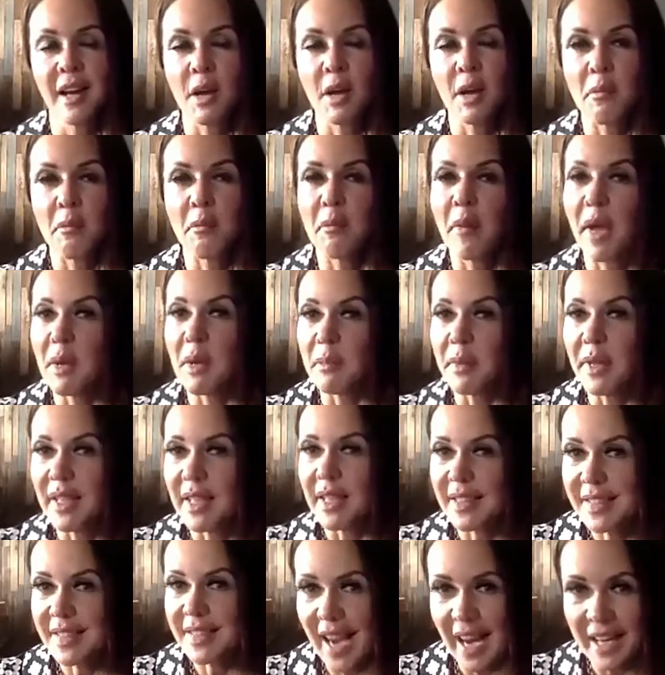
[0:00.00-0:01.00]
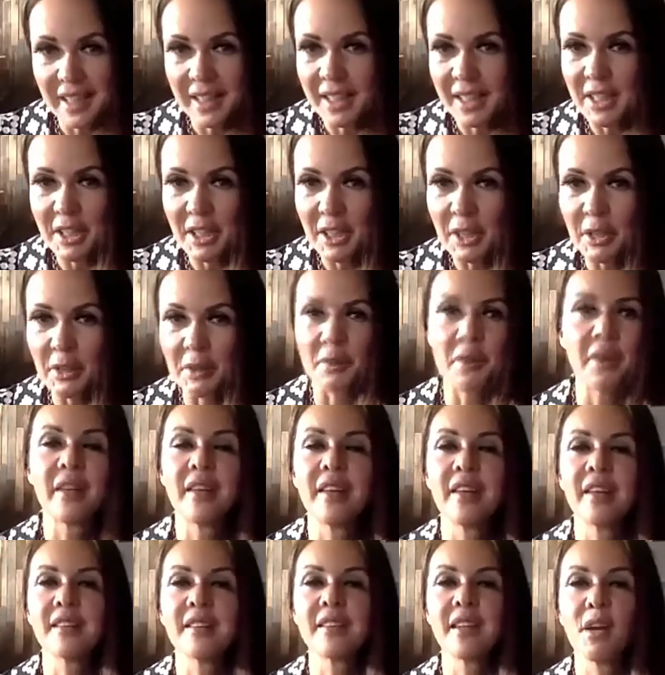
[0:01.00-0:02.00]
maybe attacking you.
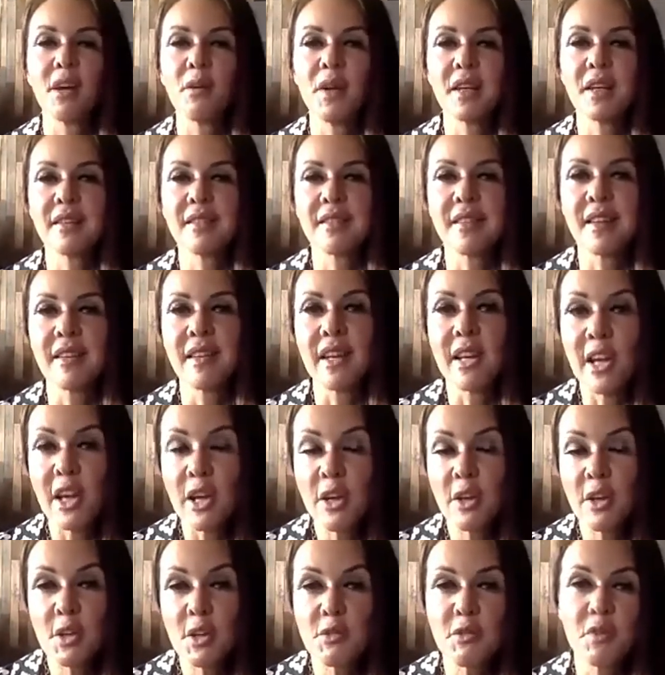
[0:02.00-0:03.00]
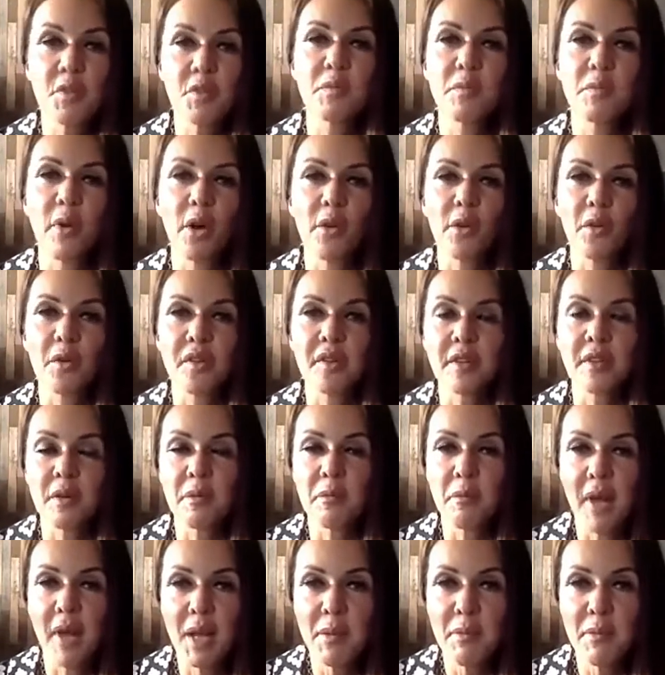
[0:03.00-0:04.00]
So it's a learned response
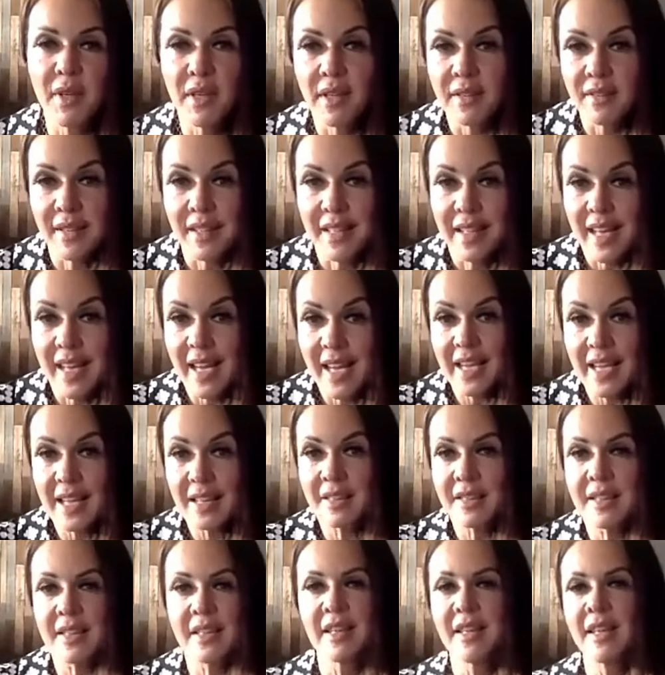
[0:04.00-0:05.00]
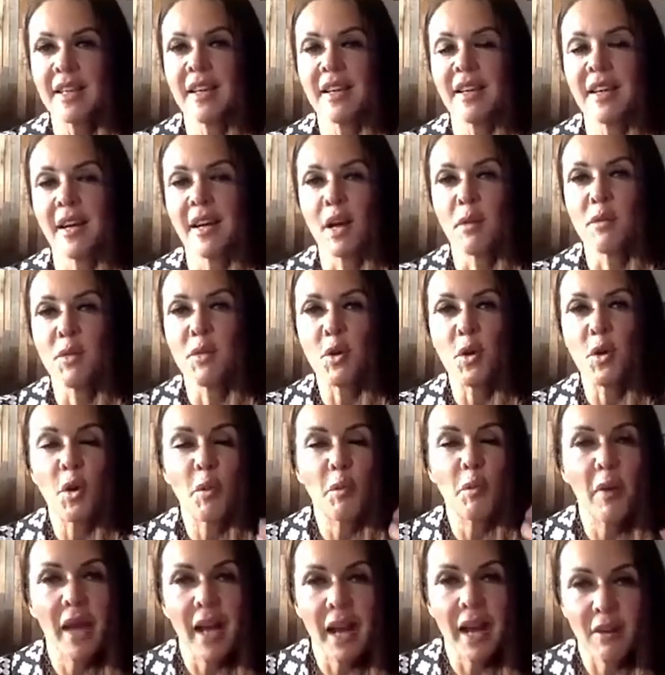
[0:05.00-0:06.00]
that maybe as a kid, your
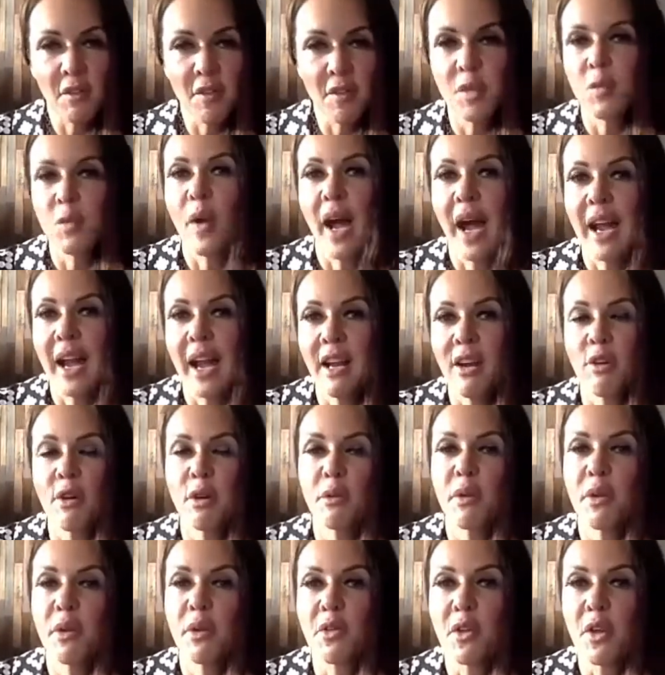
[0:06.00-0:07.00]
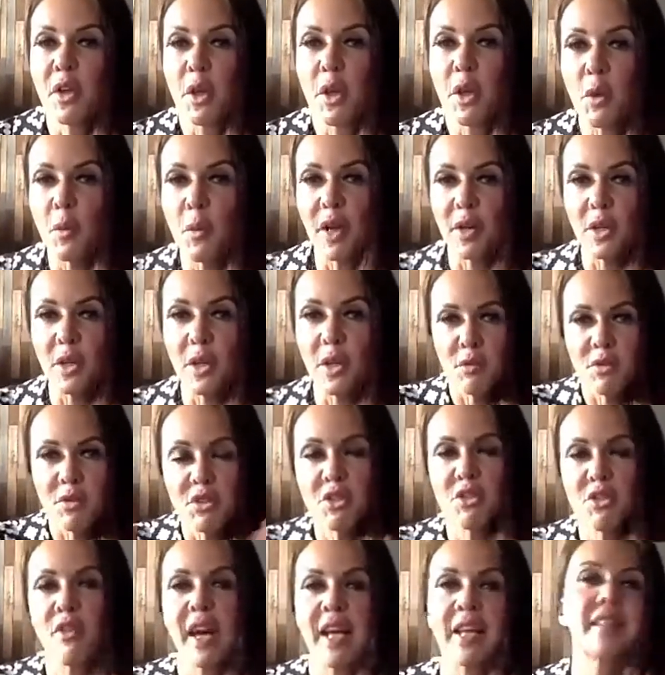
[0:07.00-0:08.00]
parents were angry with you and you
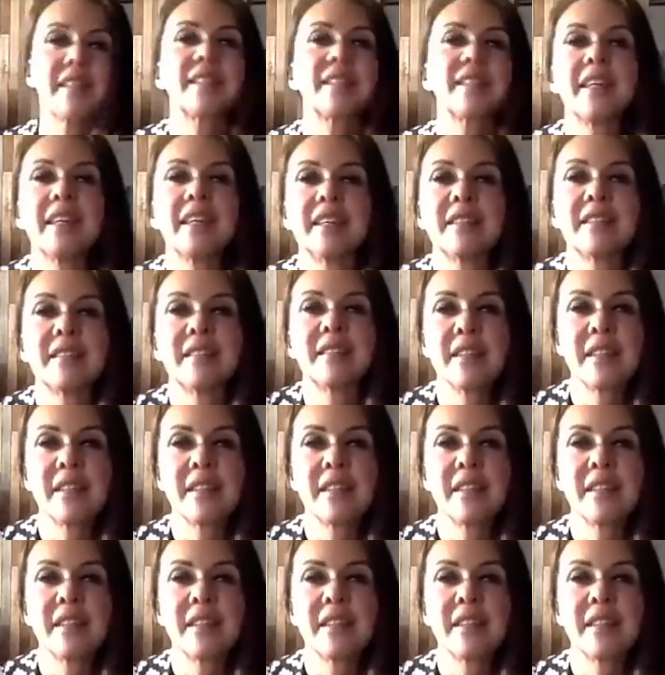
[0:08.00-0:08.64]
retracted